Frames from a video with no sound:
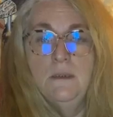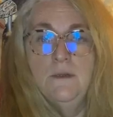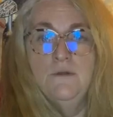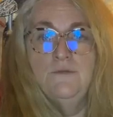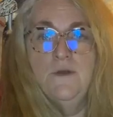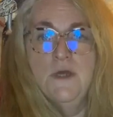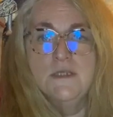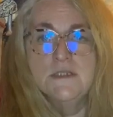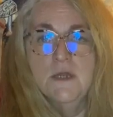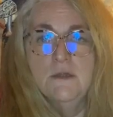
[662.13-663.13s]
and at
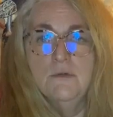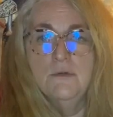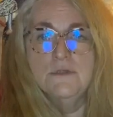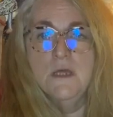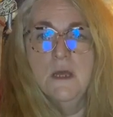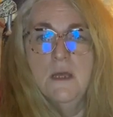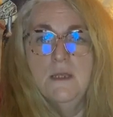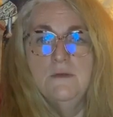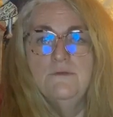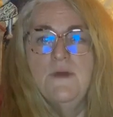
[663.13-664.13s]
first I thought
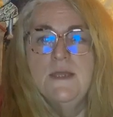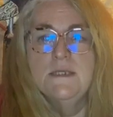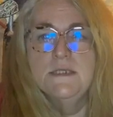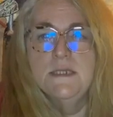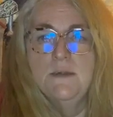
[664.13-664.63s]
I'd offended